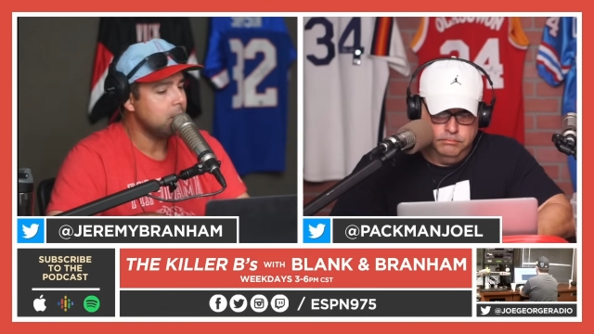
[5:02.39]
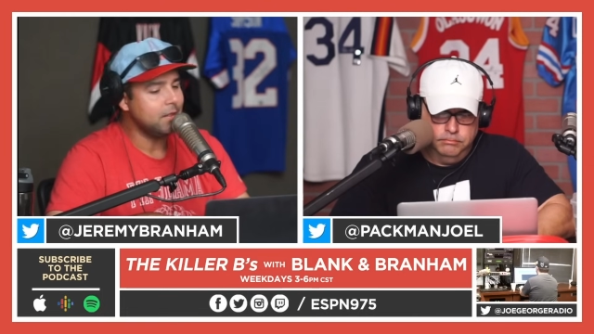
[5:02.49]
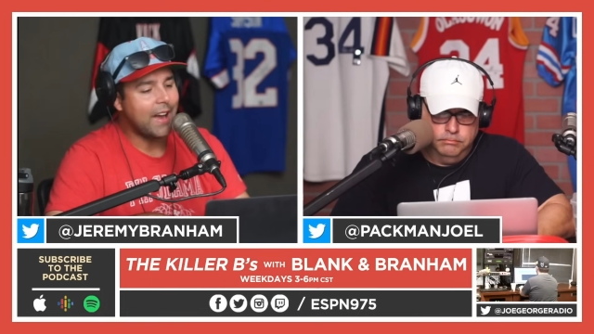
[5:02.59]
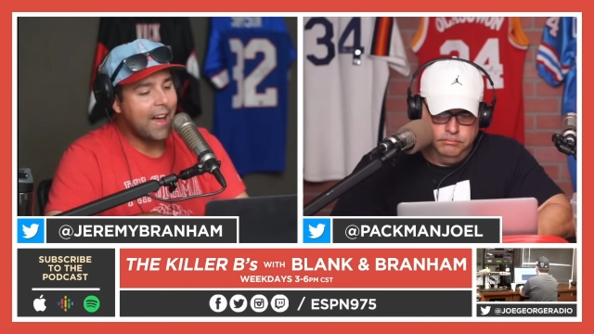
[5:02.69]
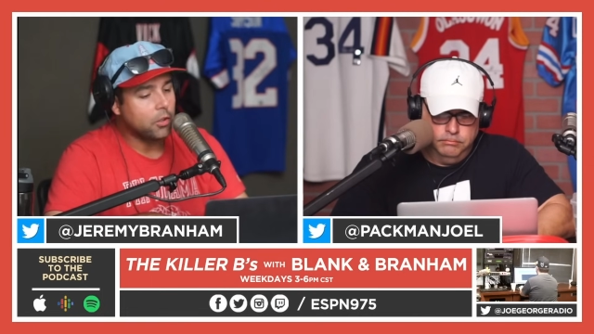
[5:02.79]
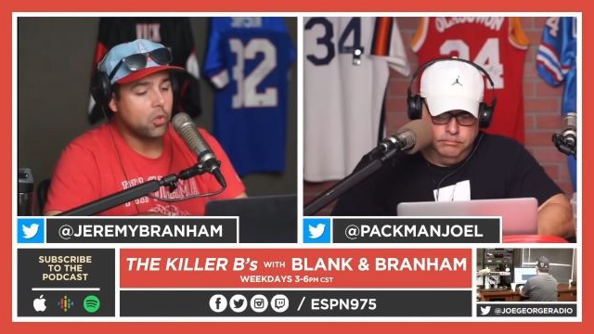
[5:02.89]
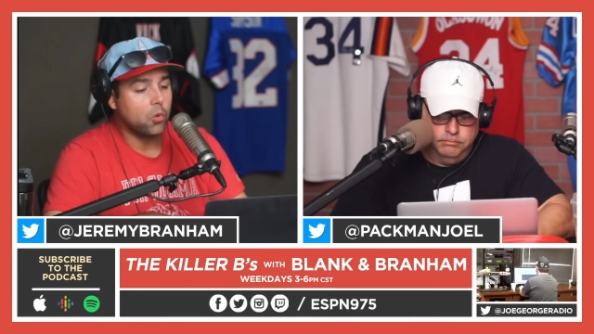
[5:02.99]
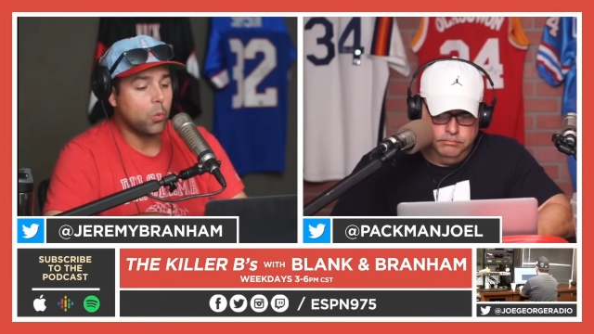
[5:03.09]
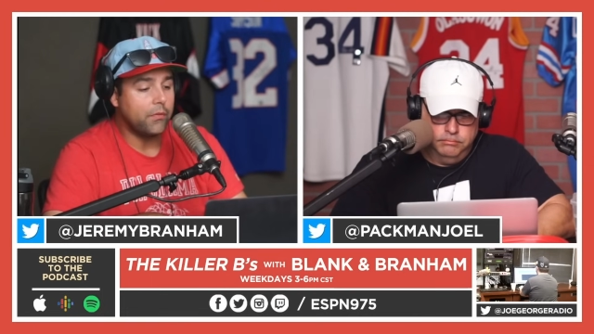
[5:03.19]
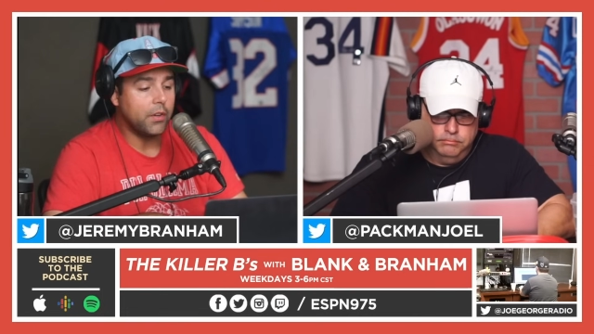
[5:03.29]
Speaker 1: Not a
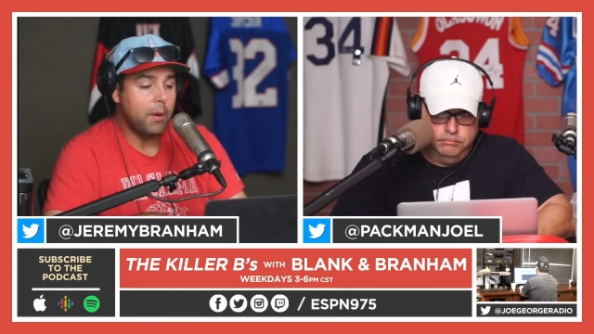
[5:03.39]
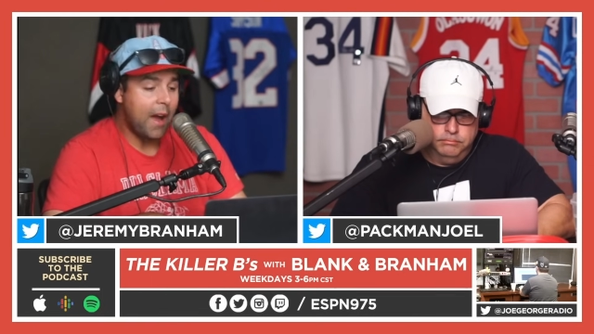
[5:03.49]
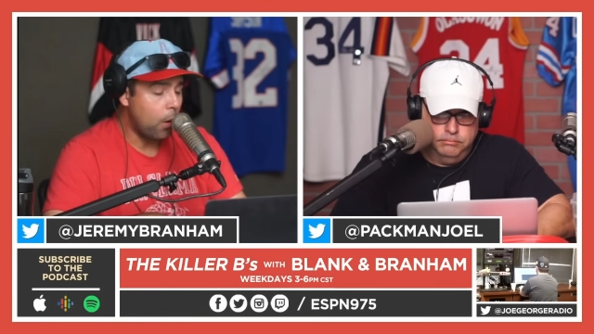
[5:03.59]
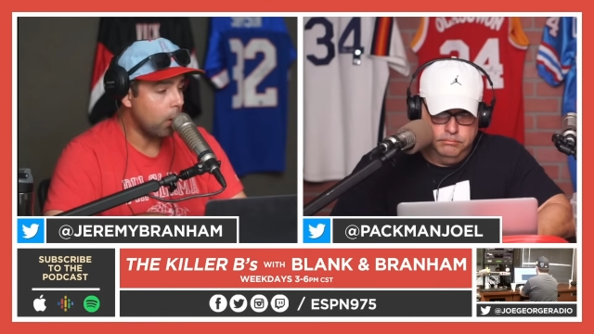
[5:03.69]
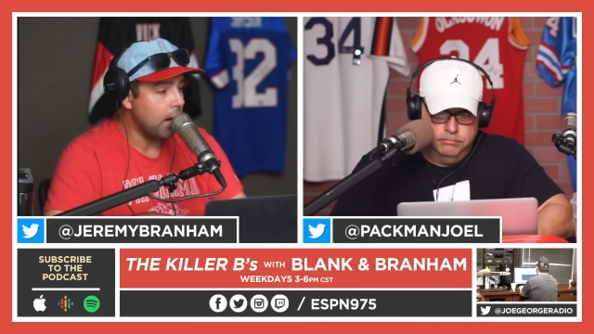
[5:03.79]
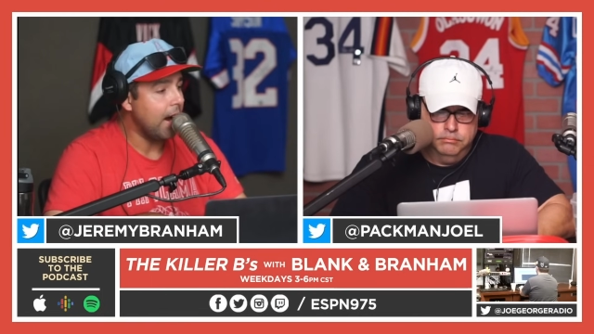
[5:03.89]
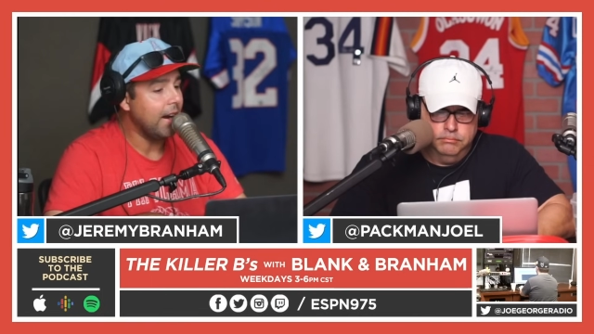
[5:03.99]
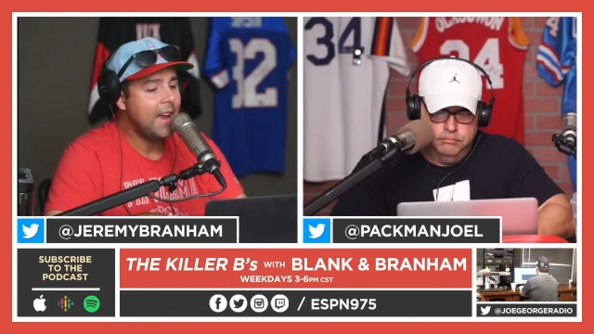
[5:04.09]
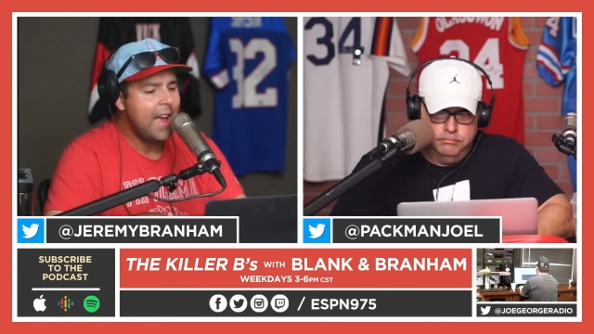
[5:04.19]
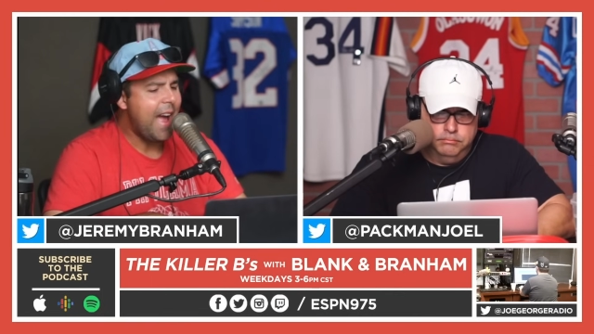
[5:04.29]
terrific power guy.
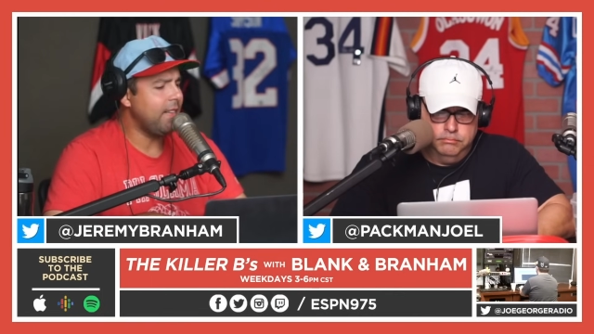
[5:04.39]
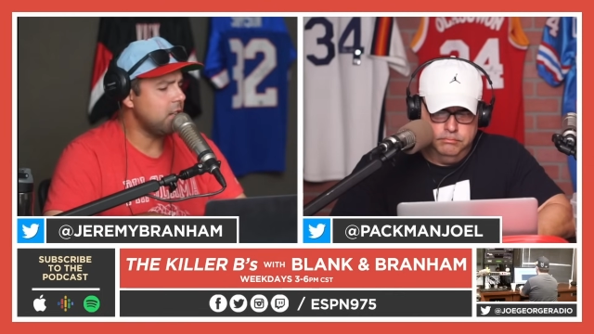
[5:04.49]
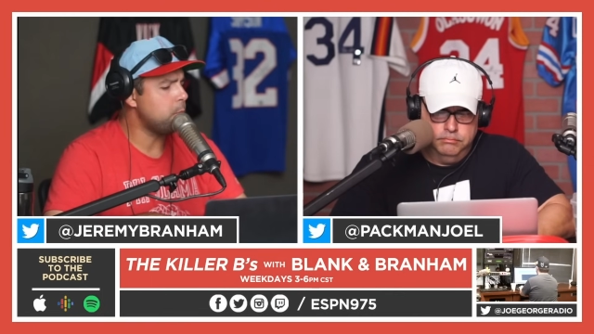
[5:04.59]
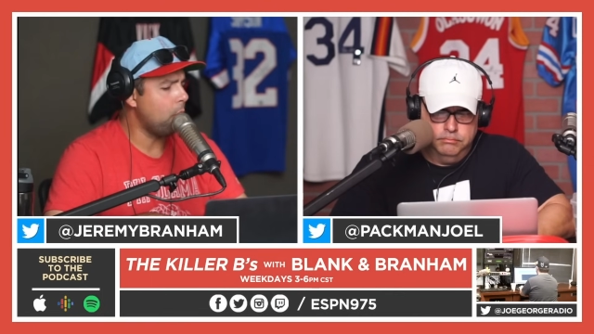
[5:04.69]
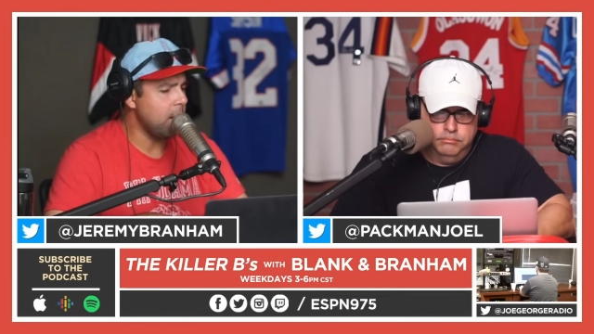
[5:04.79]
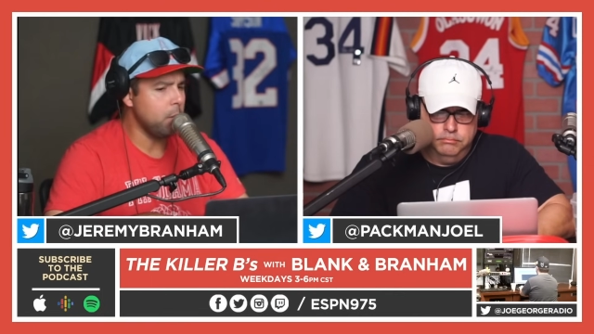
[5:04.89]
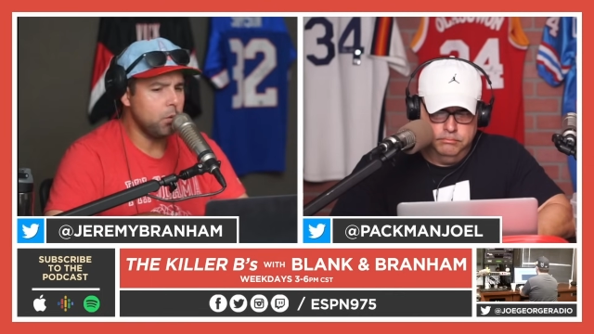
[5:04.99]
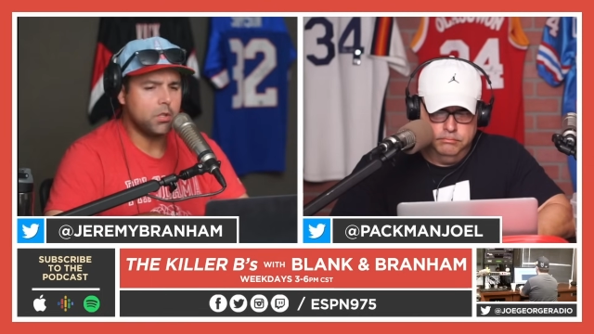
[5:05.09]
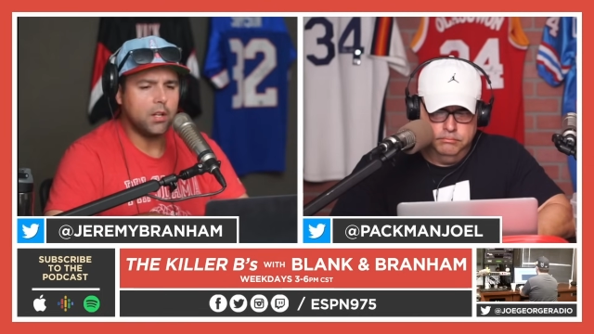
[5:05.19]
Alex Bregman was